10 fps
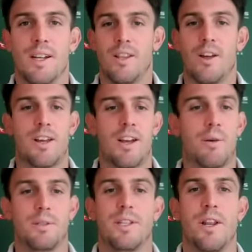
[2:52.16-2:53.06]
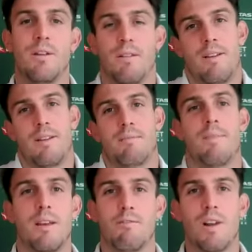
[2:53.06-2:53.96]
like I was, a
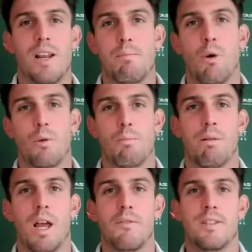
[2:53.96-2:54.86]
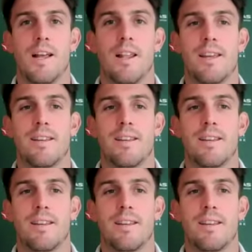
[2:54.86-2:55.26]
really important player for Delhi.